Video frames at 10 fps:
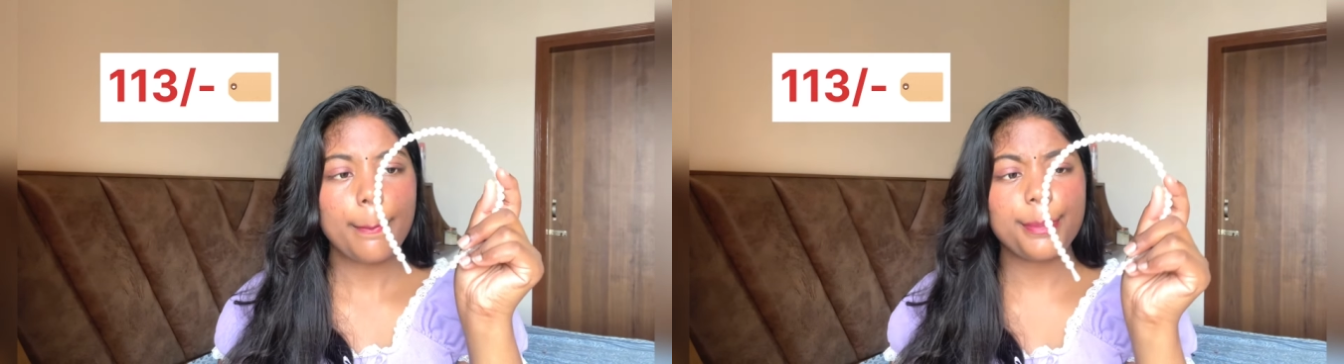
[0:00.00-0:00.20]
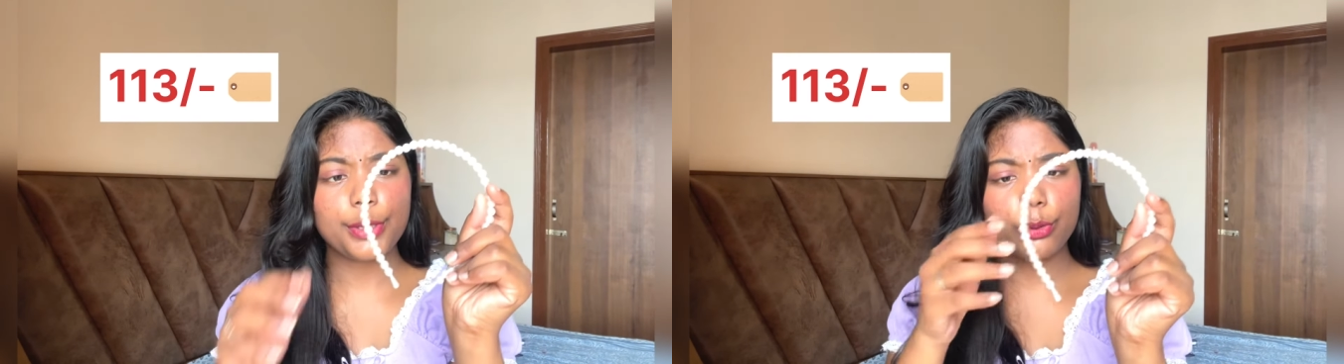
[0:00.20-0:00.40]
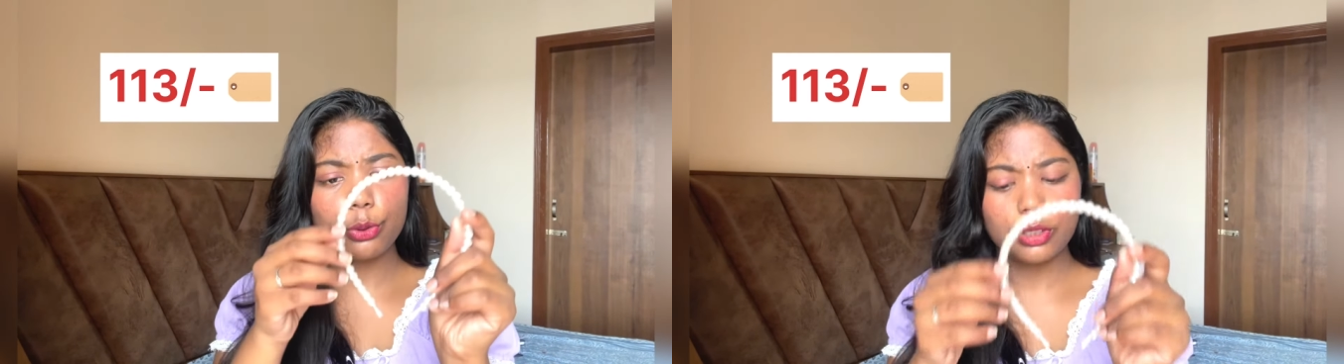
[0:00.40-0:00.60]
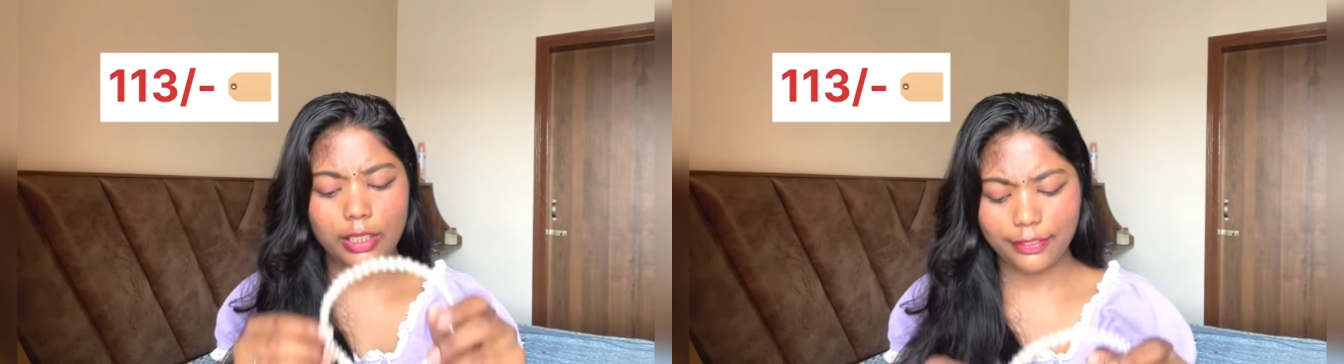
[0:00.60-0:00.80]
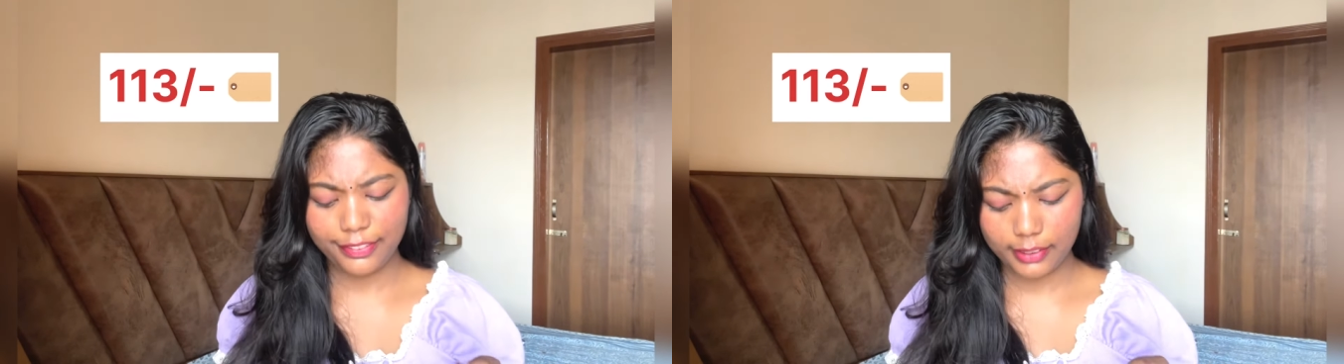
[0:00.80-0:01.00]

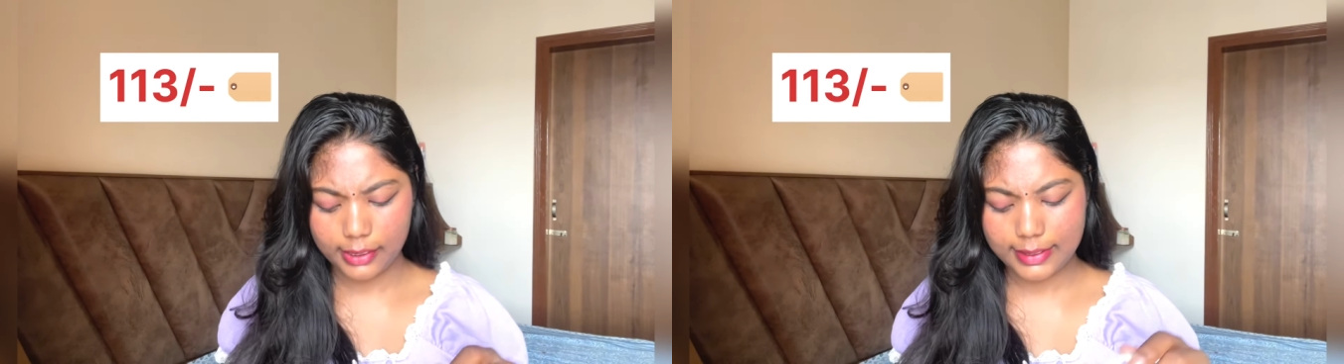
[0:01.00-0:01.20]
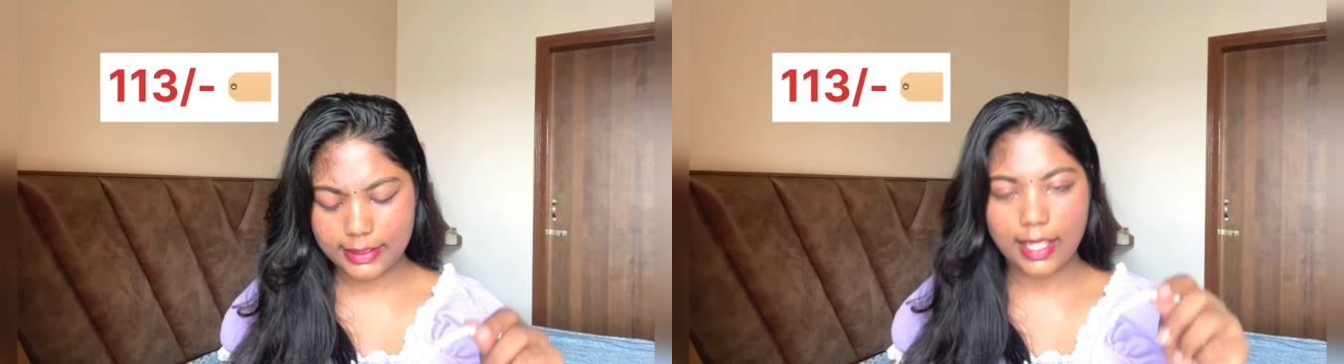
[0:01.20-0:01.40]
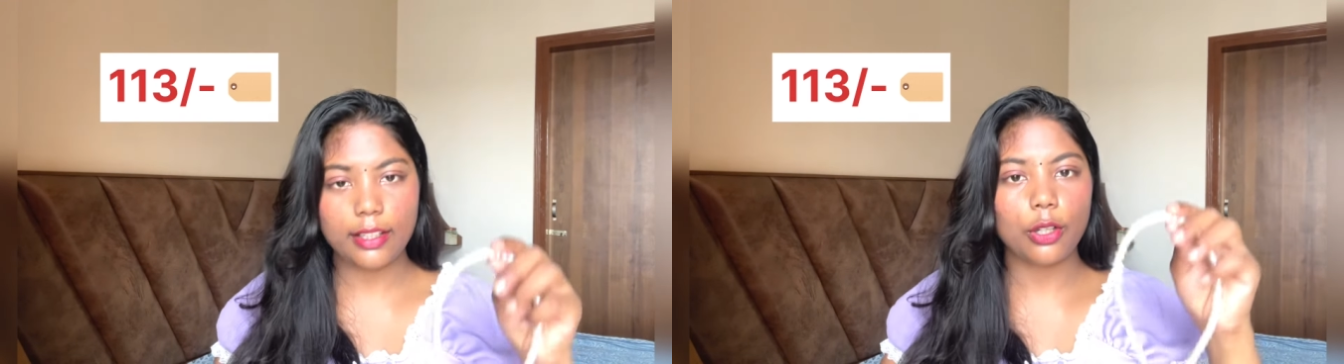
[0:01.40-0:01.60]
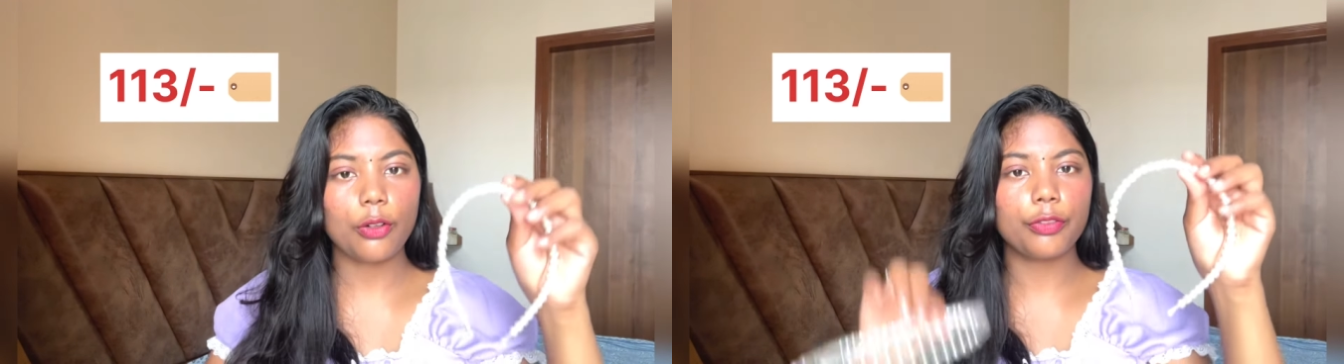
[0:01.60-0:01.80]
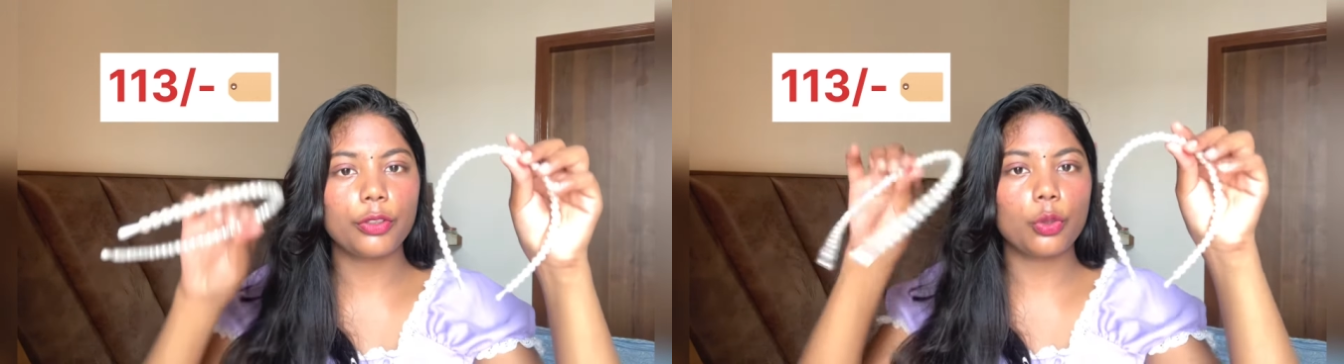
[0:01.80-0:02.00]
beautiful set
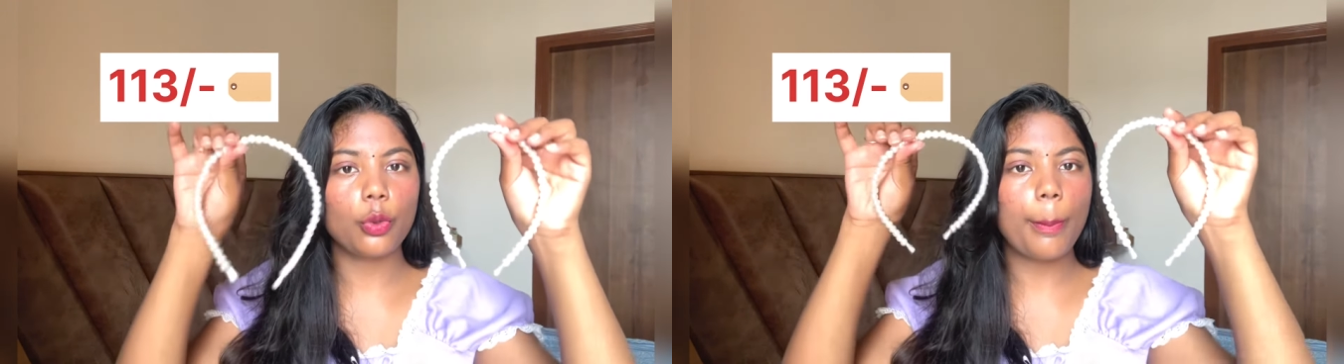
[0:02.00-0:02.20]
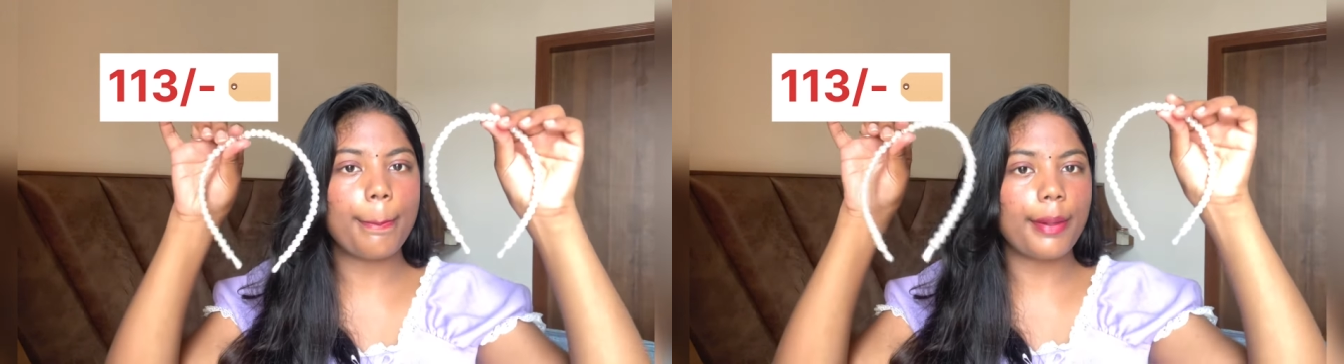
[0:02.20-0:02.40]
of two